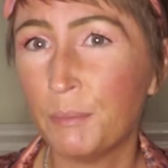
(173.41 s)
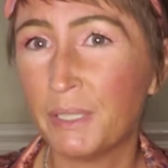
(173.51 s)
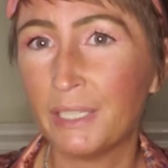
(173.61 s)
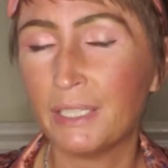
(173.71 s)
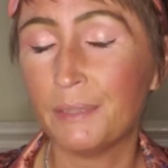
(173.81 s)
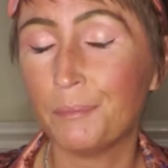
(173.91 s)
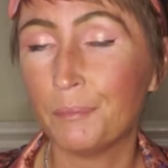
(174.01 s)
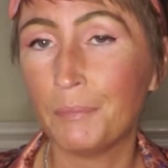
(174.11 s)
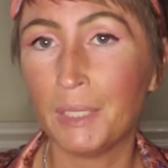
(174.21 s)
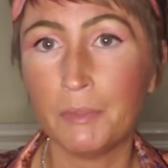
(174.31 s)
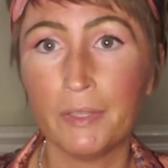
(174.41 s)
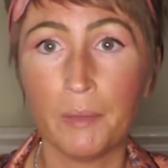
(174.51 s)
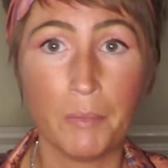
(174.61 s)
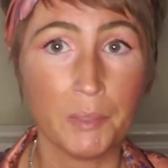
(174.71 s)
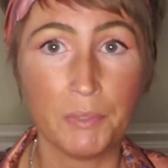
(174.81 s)
but maybe
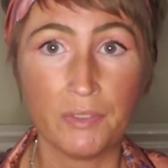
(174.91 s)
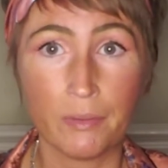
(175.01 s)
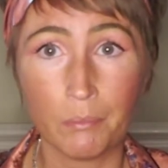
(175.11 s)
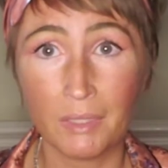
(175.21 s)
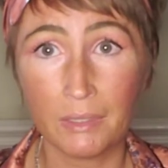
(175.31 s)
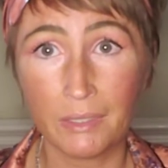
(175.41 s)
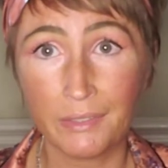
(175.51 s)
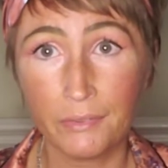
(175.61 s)
that might be something I